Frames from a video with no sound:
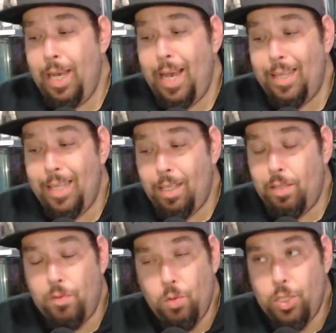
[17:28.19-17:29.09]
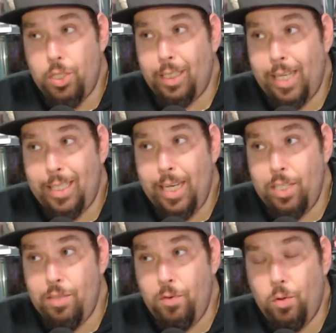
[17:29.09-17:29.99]
And then, unfortunately, at the
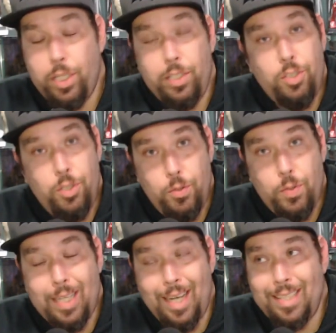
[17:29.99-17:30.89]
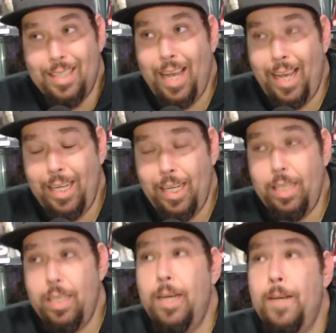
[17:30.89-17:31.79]
age of 42 in
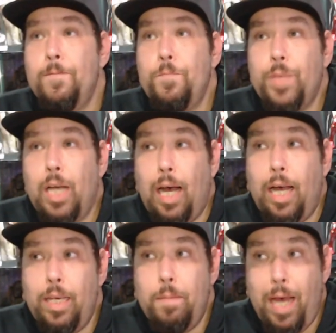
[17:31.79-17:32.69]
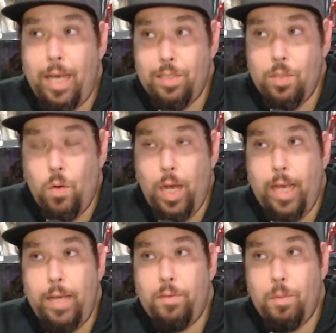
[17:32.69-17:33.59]
1980, he passed
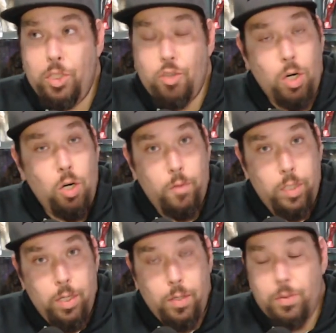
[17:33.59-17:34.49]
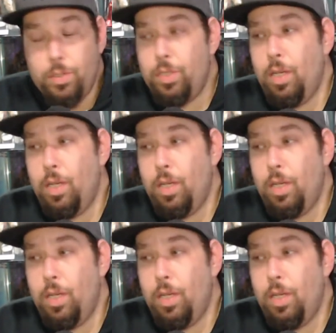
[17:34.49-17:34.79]
away from a drug overdose.